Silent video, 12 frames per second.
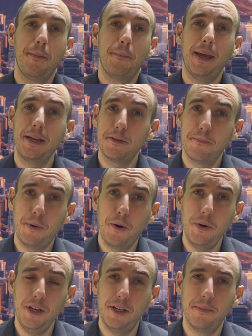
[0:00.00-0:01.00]

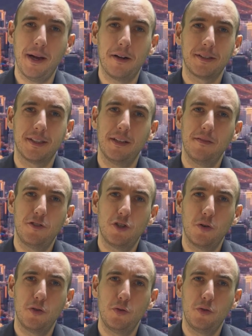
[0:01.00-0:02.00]
Pandemonium outside of
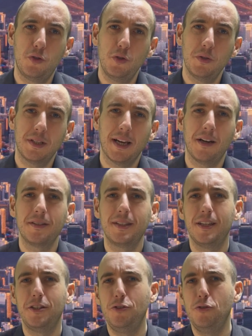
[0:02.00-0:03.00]
Cho Doo Soon's house
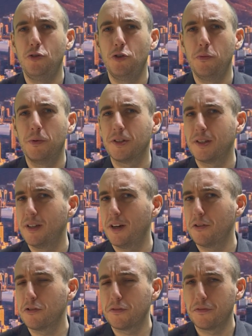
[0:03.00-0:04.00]
as YouTubers and
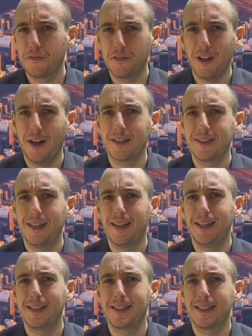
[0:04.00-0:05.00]
others flock to
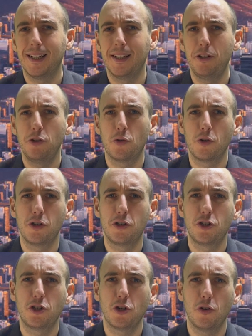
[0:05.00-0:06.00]
Ansan in order to
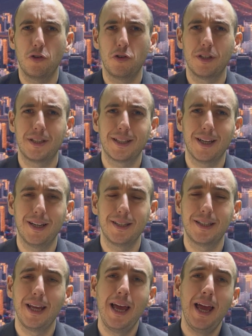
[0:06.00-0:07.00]
show their
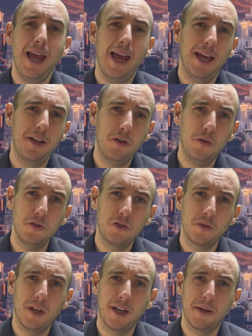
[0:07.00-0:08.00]
disgust and
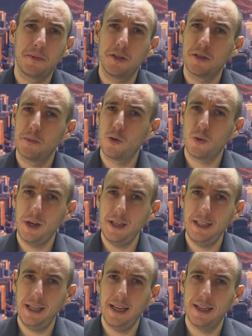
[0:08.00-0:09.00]
also get up to some
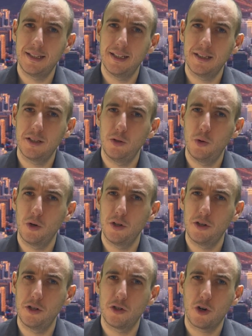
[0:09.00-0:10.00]
crazy antics in order
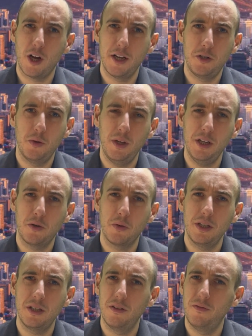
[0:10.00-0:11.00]
to try to
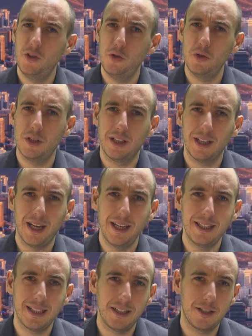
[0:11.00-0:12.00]
increase the views,
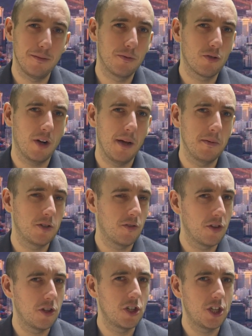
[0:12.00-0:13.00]
likes, and subscribers
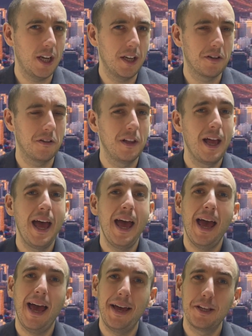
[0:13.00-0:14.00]
for their channel,
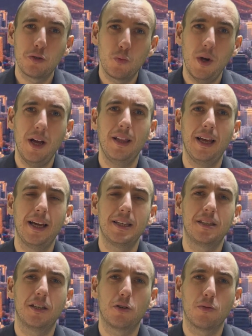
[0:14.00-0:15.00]
as well
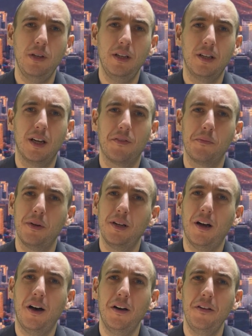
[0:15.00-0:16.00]
as the Korean
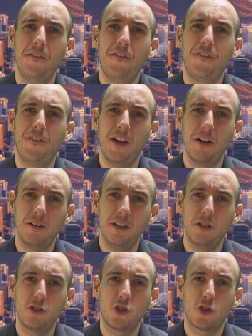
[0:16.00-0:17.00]
government
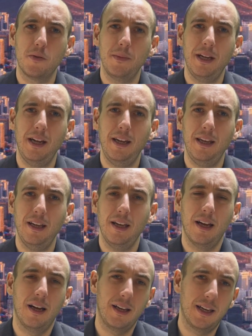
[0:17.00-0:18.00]
unfairly
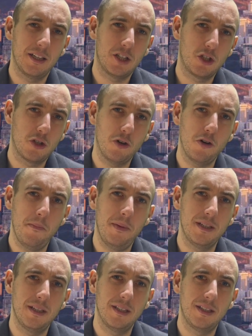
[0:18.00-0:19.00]
discriminating against certain
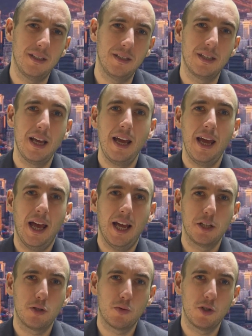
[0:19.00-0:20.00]
businesses
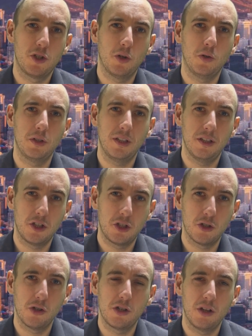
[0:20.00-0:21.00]
as a result in the
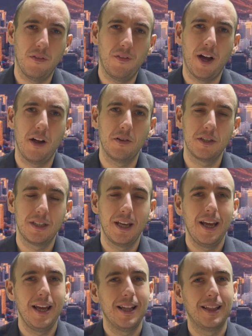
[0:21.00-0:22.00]
surge of the virus.
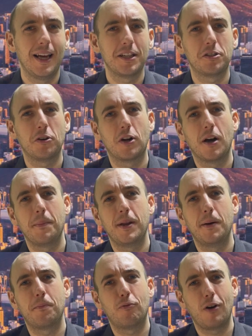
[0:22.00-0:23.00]
That's all coming
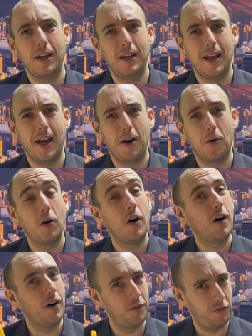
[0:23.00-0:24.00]
up right now
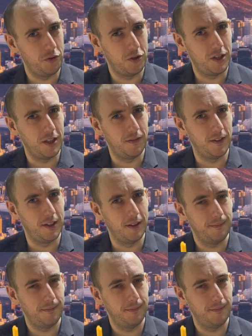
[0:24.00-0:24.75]
on Fooch T V.